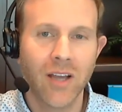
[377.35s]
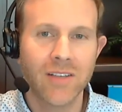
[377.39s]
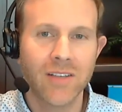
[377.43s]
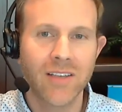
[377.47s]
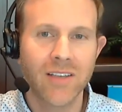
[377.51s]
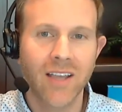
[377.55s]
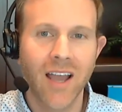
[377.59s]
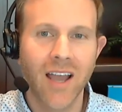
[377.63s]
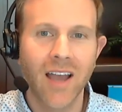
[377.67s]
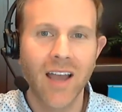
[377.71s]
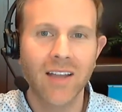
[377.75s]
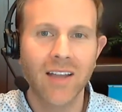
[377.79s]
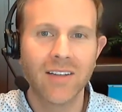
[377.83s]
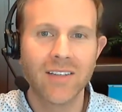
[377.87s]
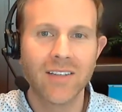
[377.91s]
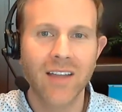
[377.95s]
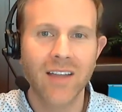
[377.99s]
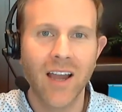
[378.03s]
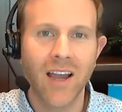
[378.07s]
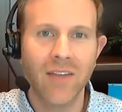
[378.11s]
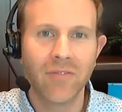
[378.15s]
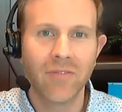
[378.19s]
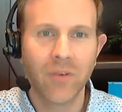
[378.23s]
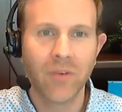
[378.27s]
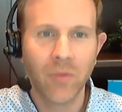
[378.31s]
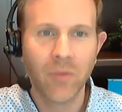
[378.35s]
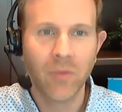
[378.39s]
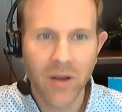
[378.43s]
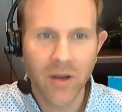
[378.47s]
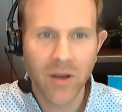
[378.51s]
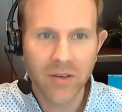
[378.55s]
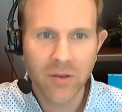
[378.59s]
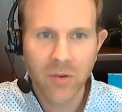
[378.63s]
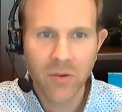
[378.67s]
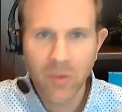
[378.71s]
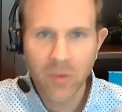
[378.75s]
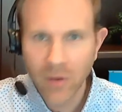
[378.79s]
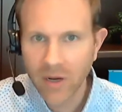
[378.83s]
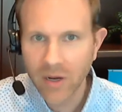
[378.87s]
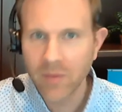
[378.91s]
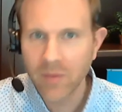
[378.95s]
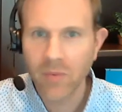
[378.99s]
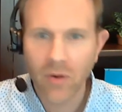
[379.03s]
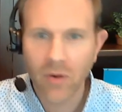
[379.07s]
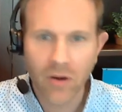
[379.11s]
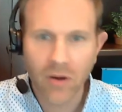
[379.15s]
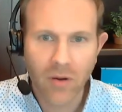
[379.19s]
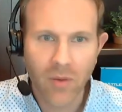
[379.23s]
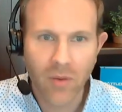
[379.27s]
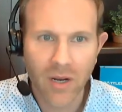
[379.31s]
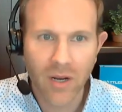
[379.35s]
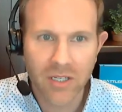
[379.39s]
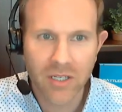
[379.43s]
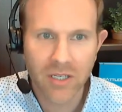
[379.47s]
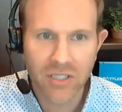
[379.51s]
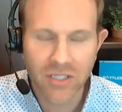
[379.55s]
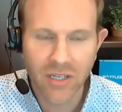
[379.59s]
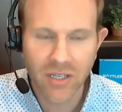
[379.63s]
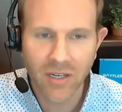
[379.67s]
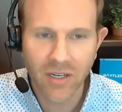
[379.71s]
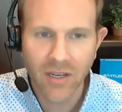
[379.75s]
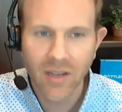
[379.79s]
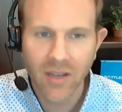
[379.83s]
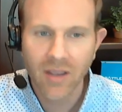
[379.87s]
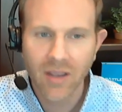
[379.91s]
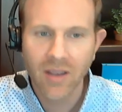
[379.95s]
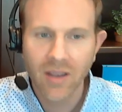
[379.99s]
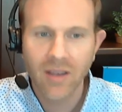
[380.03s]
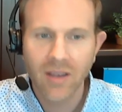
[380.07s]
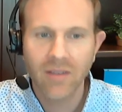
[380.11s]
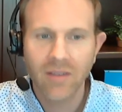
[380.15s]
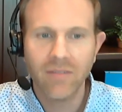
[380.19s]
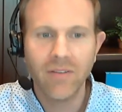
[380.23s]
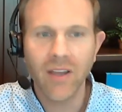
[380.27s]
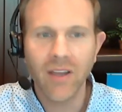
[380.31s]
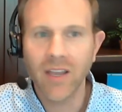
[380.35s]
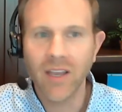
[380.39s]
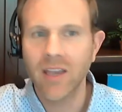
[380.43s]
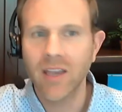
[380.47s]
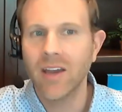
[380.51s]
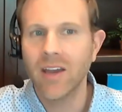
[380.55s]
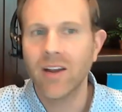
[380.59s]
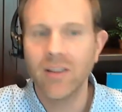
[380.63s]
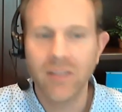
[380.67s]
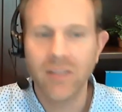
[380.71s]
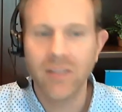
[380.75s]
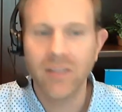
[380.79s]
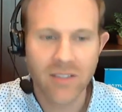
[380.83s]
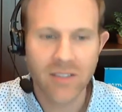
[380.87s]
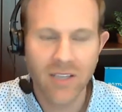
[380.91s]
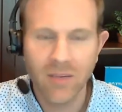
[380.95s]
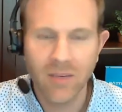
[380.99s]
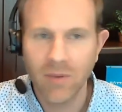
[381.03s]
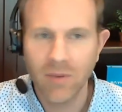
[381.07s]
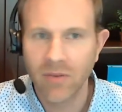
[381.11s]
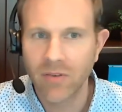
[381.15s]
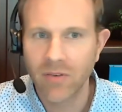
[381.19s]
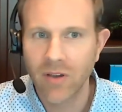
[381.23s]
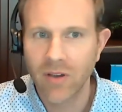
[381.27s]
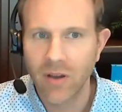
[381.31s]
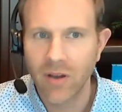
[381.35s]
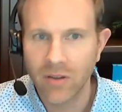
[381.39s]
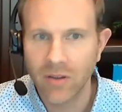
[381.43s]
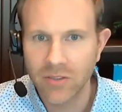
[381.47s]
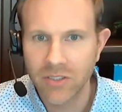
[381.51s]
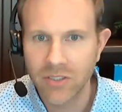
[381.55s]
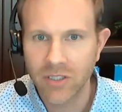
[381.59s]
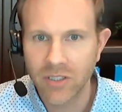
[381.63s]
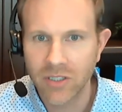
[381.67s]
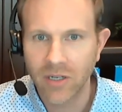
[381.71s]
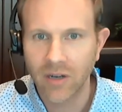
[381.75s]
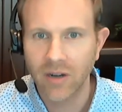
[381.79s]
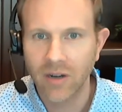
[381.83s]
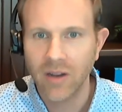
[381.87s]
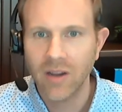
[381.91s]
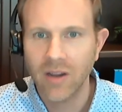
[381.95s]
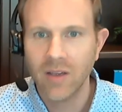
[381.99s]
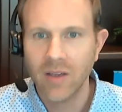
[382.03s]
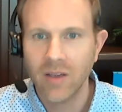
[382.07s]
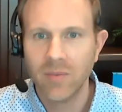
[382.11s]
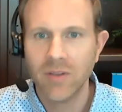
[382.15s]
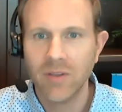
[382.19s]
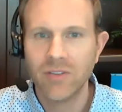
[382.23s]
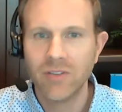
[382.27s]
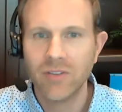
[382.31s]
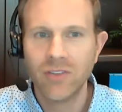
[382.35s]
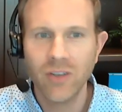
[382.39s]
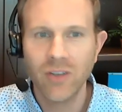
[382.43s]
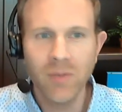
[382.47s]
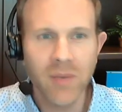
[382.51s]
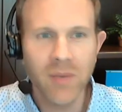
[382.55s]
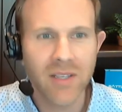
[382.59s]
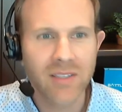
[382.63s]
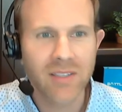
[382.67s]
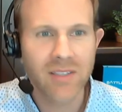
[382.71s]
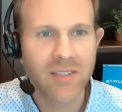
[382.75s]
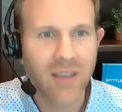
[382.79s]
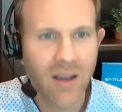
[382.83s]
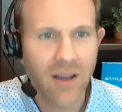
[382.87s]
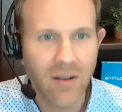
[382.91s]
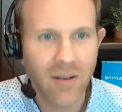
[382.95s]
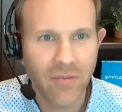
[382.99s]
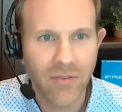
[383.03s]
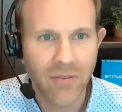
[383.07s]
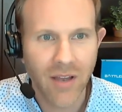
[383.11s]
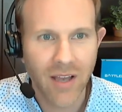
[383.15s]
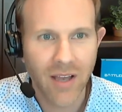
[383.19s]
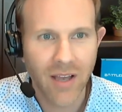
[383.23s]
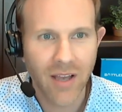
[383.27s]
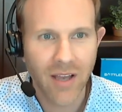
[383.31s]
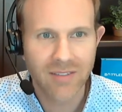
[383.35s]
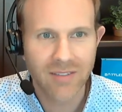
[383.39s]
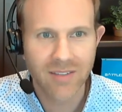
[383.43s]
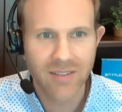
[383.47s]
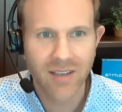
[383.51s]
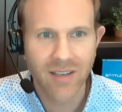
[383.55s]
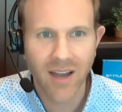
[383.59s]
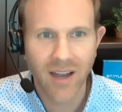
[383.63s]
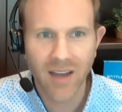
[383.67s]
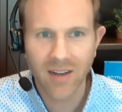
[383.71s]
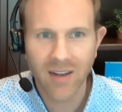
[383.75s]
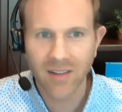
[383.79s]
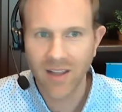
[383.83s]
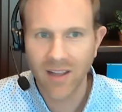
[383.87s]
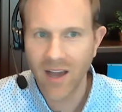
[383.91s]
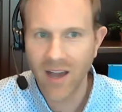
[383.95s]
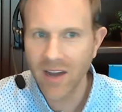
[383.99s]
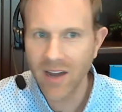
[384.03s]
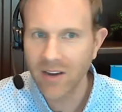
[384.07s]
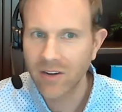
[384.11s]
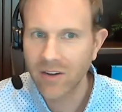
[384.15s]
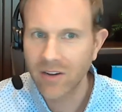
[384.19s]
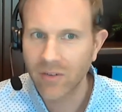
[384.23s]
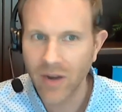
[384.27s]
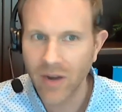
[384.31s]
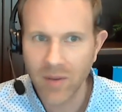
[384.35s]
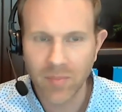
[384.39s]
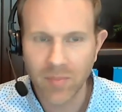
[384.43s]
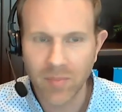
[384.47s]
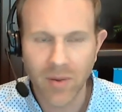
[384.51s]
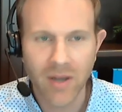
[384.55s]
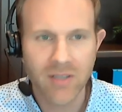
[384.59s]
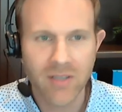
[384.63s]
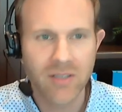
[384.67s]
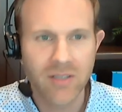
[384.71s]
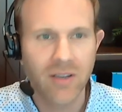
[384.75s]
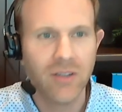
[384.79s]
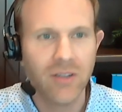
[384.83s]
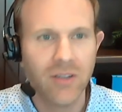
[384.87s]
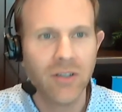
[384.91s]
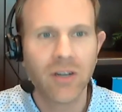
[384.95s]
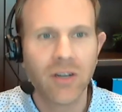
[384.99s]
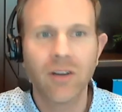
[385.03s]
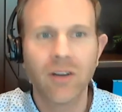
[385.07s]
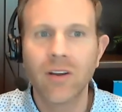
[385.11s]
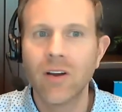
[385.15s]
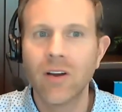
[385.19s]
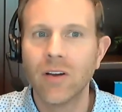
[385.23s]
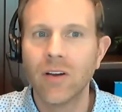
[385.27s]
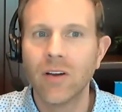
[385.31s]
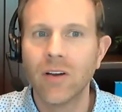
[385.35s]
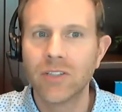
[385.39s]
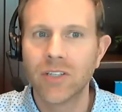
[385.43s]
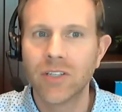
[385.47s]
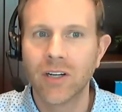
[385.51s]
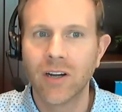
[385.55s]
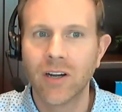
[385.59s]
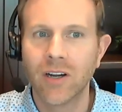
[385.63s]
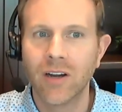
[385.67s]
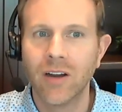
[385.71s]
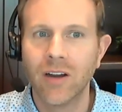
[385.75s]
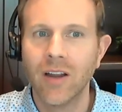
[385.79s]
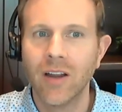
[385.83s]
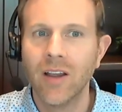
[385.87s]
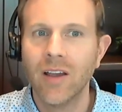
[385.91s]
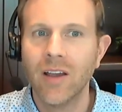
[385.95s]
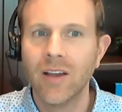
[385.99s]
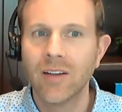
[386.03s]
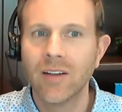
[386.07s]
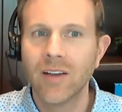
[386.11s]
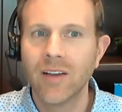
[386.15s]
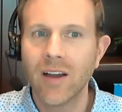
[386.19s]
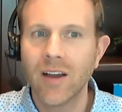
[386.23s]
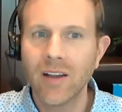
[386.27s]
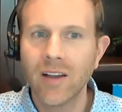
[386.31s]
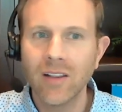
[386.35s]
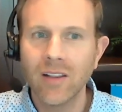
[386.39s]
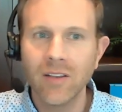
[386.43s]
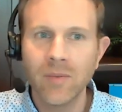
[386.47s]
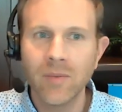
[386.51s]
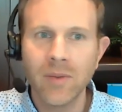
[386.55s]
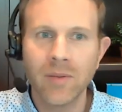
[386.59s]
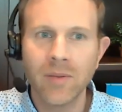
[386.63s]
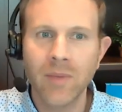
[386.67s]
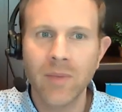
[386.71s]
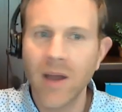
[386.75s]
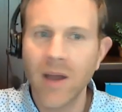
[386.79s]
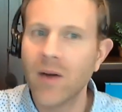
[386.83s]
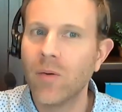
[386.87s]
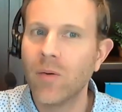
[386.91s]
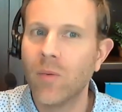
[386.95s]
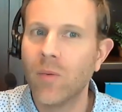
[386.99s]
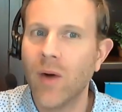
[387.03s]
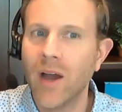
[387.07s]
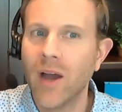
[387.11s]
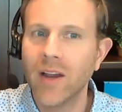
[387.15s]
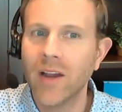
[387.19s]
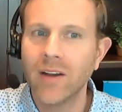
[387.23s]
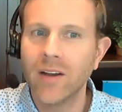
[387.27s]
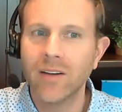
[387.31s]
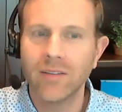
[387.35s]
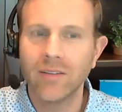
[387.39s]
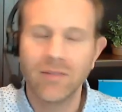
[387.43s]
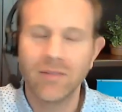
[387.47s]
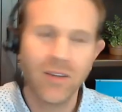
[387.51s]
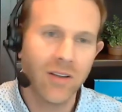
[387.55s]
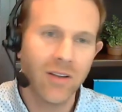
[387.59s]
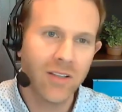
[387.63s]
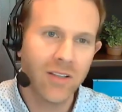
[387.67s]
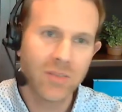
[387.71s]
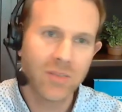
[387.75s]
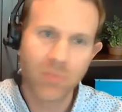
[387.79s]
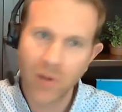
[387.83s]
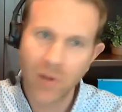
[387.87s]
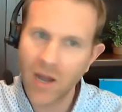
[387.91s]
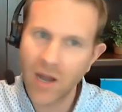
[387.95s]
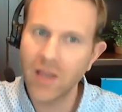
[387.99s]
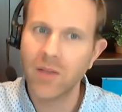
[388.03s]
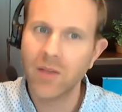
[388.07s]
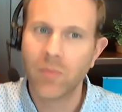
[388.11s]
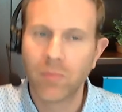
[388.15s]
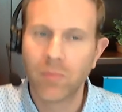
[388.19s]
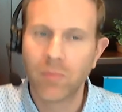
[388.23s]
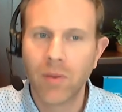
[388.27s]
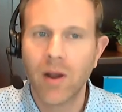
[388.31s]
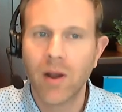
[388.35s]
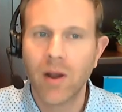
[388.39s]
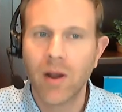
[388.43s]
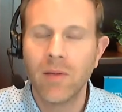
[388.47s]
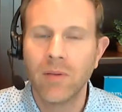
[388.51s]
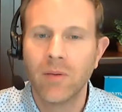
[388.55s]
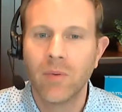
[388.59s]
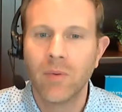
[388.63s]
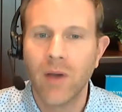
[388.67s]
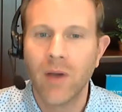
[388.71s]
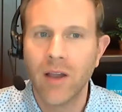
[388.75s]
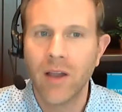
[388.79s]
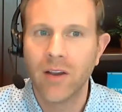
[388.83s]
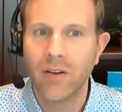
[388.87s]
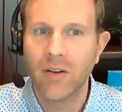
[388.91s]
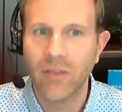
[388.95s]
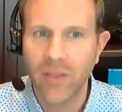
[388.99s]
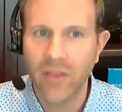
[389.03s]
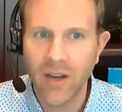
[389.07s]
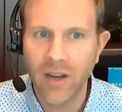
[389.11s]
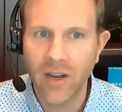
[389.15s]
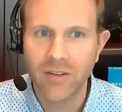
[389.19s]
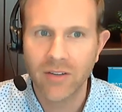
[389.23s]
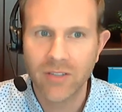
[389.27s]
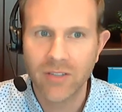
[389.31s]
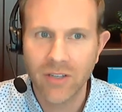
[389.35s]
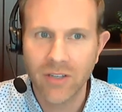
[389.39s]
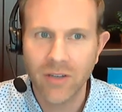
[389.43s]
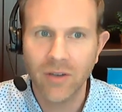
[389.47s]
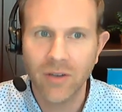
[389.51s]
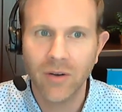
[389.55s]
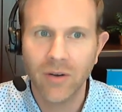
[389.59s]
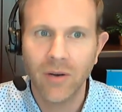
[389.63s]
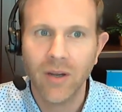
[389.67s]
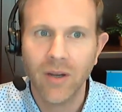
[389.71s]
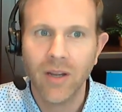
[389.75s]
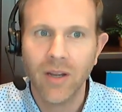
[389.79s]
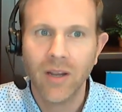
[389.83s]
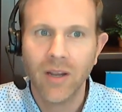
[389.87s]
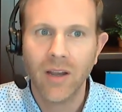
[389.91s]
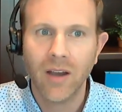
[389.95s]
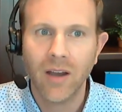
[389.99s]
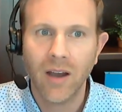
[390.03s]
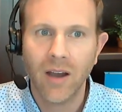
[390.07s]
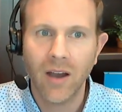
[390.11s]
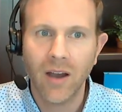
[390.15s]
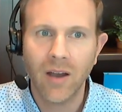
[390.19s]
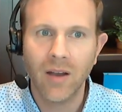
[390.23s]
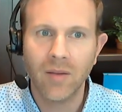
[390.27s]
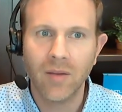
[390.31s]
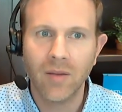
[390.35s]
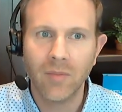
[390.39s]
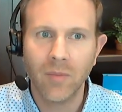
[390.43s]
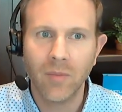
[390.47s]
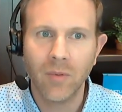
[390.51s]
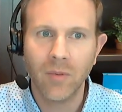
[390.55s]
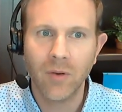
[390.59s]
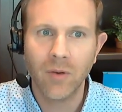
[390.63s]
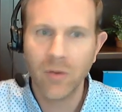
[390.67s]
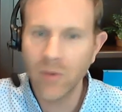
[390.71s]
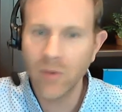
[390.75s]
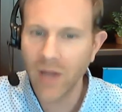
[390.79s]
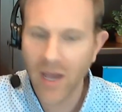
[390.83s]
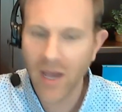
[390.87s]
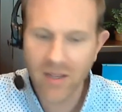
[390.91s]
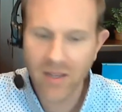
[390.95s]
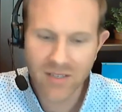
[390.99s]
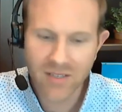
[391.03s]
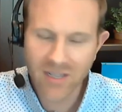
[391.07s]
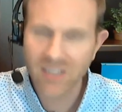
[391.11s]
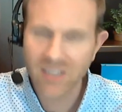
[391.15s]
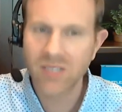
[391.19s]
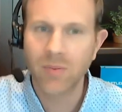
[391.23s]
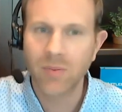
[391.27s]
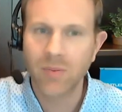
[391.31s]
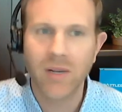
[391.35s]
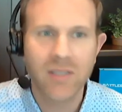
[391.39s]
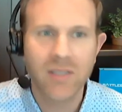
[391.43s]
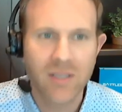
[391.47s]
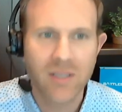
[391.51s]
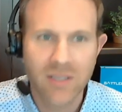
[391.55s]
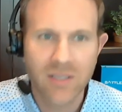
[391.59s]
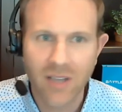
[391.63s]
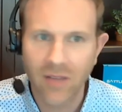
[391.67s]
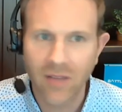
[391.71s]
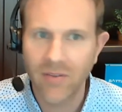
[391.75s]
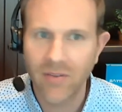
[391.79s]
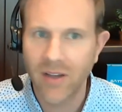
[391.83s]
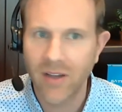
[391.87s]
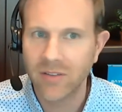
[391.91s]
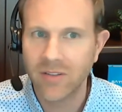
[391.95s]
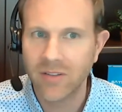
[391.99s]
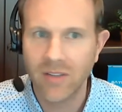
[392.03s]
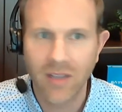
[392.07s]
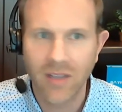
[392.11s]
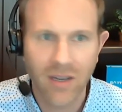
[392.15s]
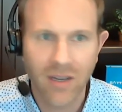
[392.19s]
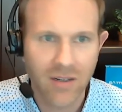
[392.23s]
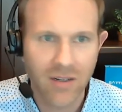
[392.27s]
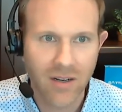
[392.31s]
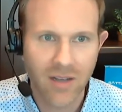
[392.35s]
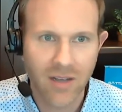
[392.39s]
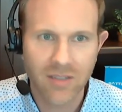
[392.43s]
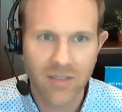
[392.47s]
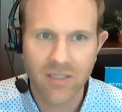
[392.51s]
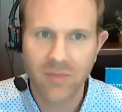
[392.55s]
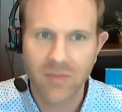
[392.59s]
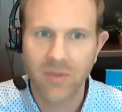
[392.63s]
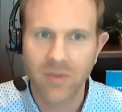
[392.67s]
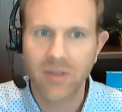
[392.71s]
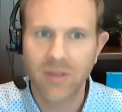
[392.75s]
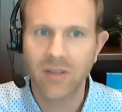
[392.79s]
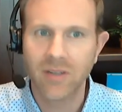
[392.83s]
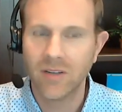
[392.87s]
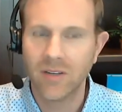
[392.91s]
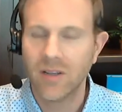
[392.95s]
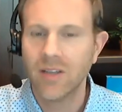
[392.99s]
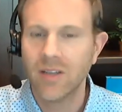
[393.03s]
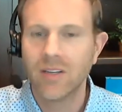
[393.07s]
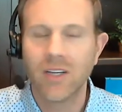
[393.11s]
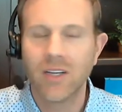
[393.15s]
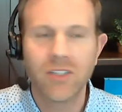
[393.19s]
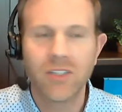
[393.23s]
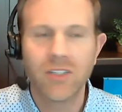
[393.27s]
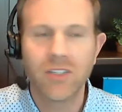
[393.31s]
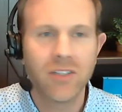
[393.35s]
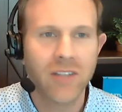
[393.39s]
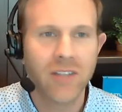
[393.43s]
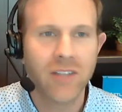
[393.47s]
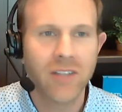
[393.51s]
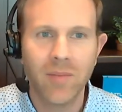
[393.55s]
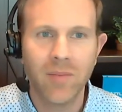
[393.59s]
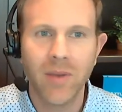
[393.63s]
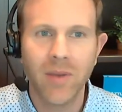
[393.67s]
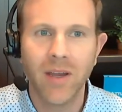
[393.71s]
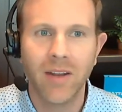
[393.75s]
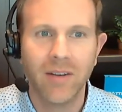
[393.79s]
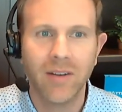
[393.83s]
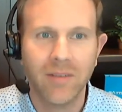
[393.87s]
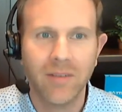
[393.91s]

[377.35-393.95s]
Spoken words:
I got time for one quick more question. Vic hit on this theme of culture, but Zoom itself has got a lot of great press on your culture. Talk a little bit about why you're, it's probably why you're there too. How does it express itself out to the end customer? Touch on that a bit.